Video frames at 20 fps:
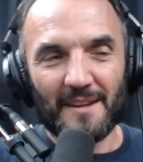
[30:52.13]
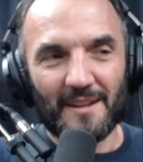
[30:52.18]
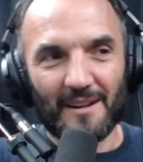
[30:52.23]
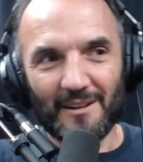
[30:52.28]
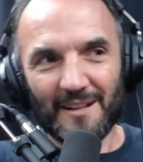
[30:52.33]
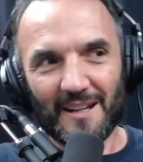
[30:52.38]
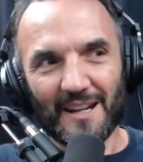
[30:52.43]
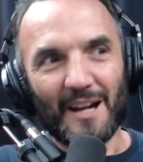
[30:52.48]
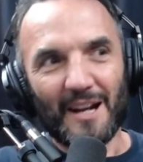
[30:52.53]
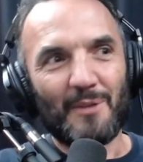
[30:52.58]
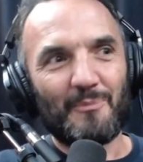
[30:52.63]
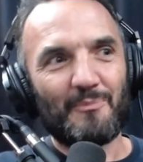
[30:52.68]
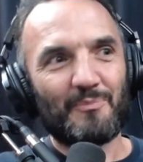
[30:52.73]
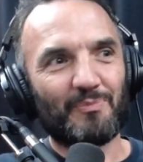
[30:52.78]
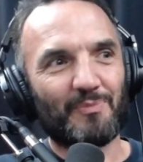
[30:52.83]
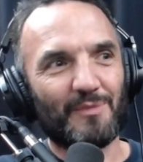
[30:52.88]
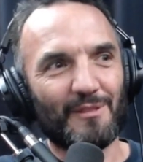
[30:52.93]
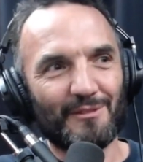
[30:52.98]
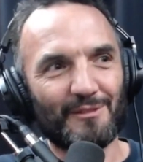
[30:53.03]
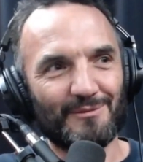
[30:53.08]
okay.
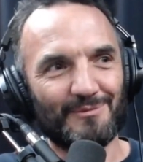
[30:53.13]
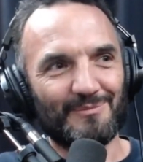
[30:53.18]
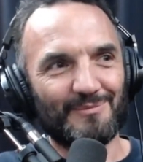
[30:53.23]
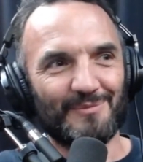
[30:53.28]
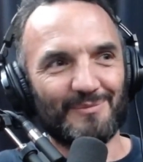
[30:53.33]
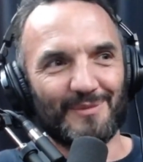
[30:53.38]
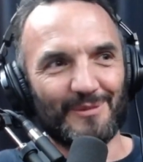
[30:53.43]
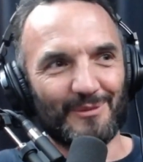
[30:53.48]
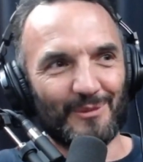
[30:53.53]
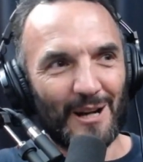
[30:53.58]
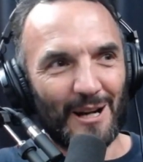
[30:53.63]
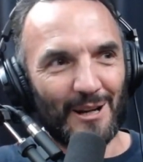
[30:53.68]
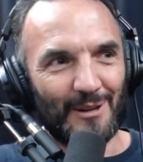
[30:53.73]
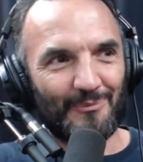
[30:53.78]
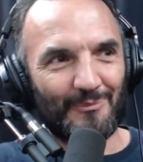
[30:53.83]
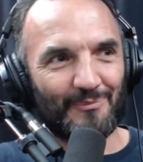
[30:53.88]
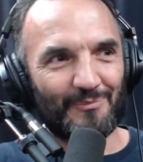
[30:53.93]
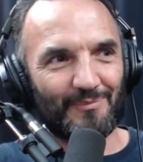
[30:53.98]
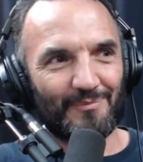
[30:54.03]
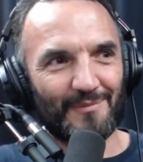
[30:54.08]
Wow.
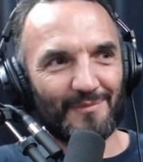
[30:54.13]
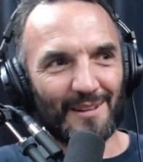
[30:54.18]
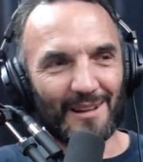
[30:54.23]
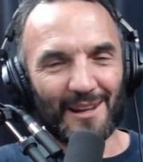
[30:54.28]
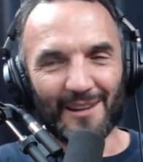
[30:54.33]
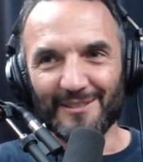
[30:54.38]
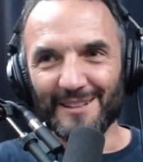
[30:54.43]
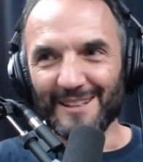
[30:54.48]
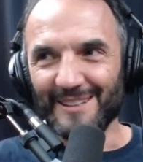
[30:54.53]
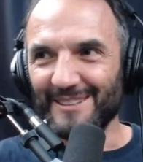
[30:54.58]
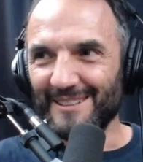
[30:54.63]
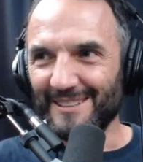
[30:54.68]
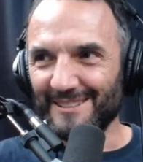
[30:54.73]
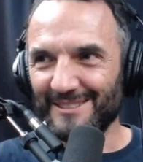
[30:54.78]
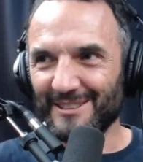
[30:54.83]
I love it.